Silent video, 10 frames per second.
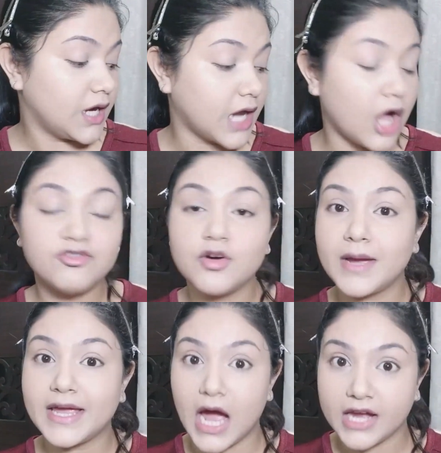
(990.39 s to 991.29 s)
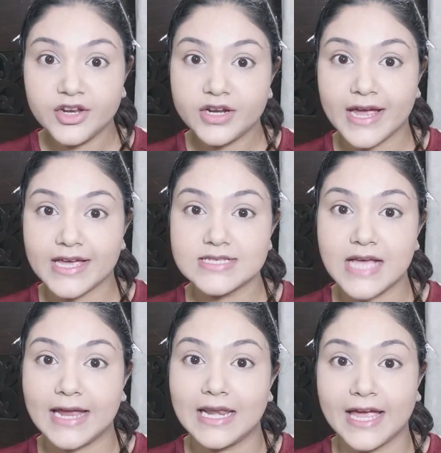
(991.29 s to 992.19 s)
Now for my under eyes
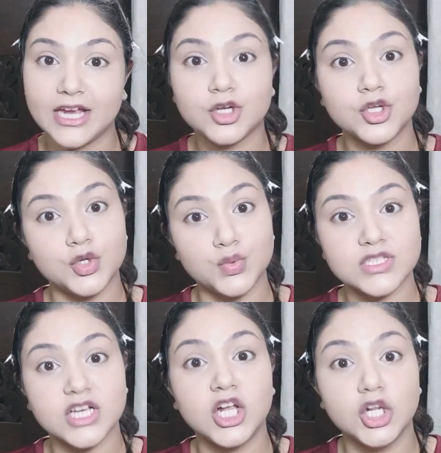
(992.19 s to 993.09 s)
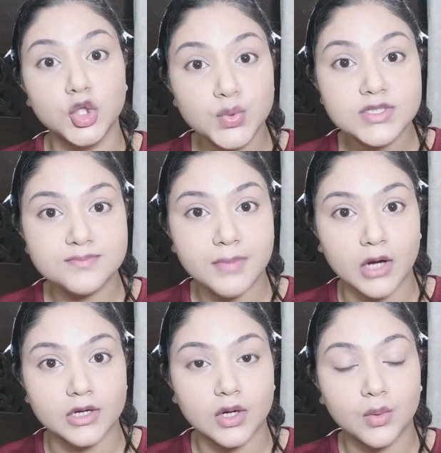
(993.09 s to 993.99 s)
I like to use a loose
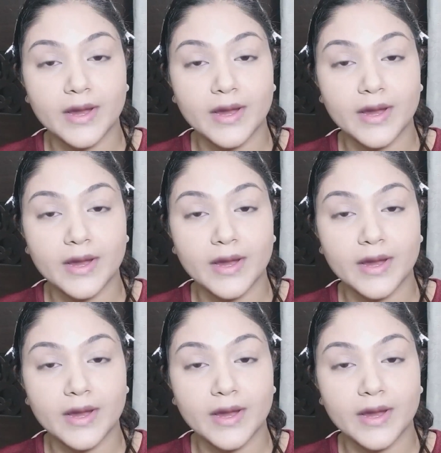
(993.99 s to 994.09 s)
powder,